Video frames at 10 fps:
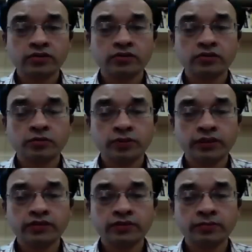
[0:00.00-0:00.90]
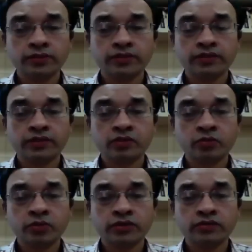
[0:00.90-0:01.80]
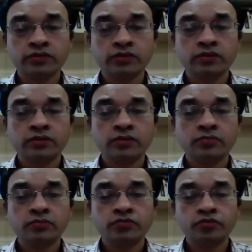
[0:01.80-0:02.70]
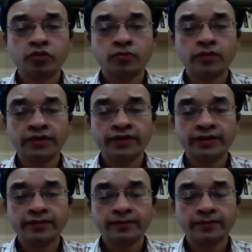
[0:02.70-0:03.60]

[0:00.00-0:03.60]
So please complete that quiz before Monday.